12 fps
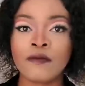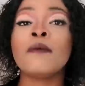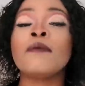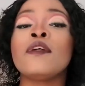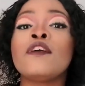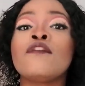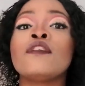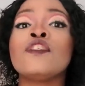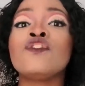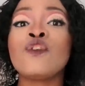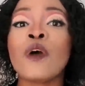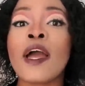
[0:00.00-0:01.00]
People
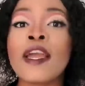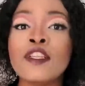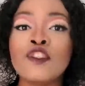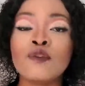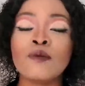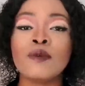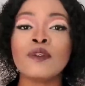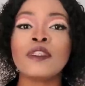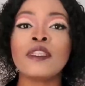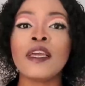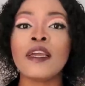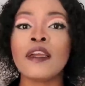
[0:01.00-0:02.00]
even try to
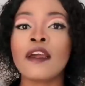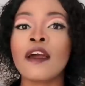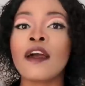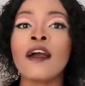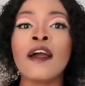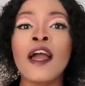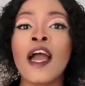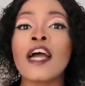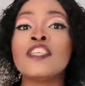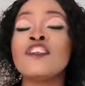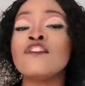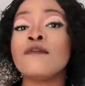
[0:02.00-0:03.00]
put their
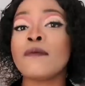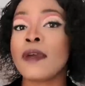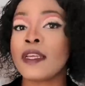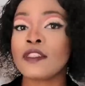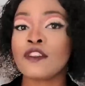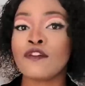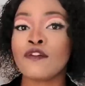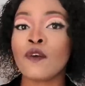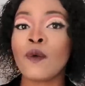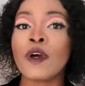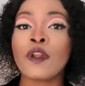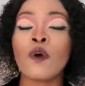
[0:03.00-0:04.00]
achievements
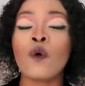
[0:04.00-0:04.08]
forward,